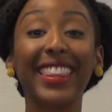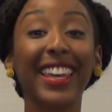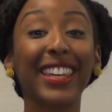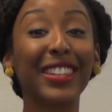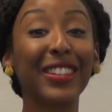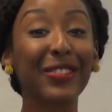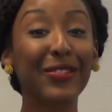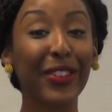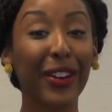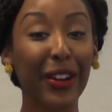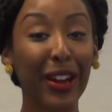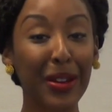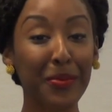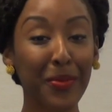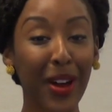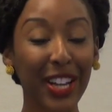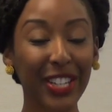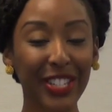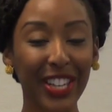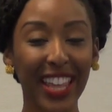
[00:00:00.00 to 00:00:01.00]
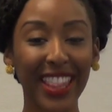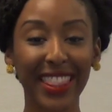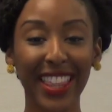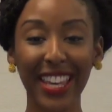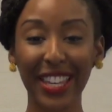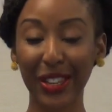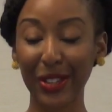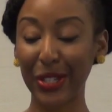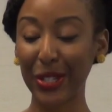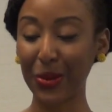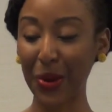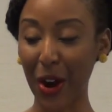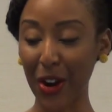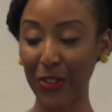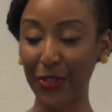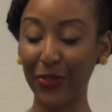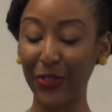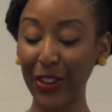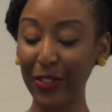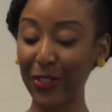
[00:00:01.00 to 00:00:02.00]
Thank you very much, and thank you to
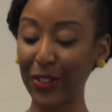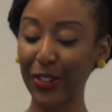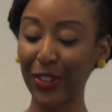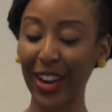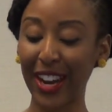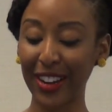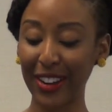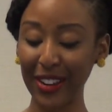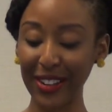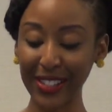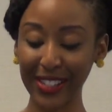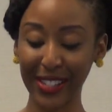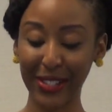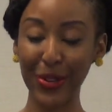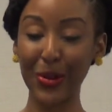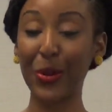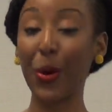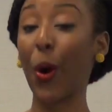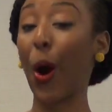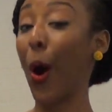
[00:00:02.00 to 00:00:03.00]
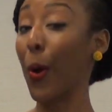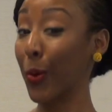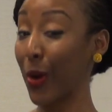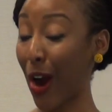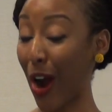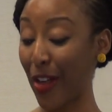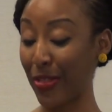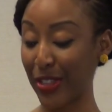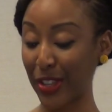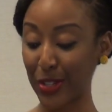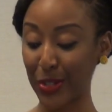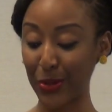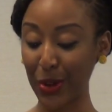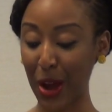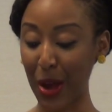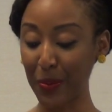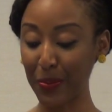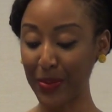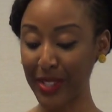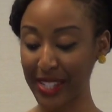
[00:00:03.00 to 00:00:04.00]
our fifth graders who were on the
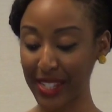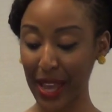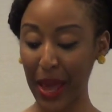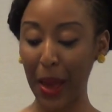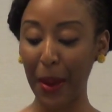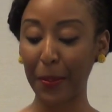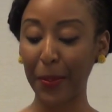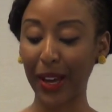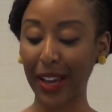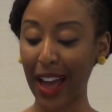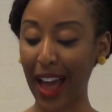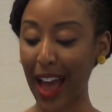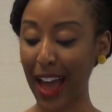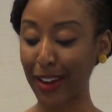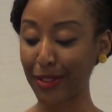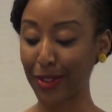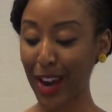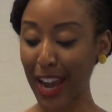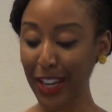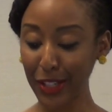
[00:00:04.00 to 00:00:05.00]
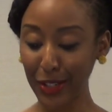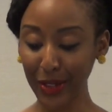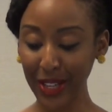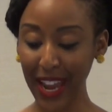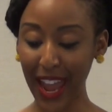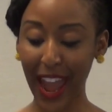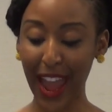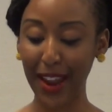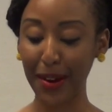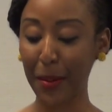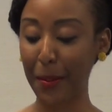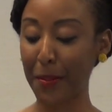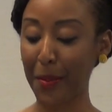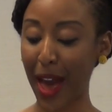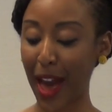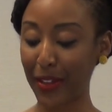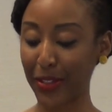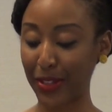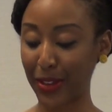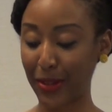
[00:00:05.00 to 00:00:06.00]
drums, Kai Ratry and
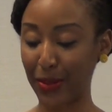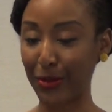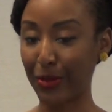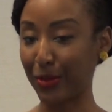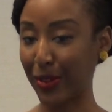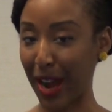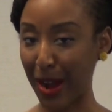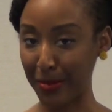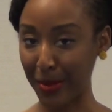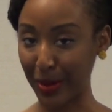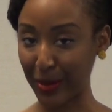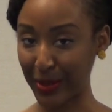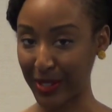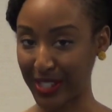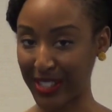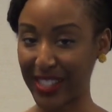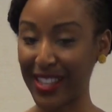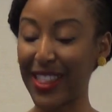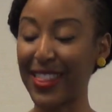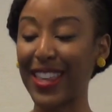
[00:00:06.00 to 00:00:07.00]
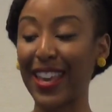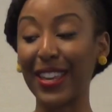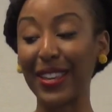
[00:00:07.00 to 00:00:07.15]
Matthew Ramos.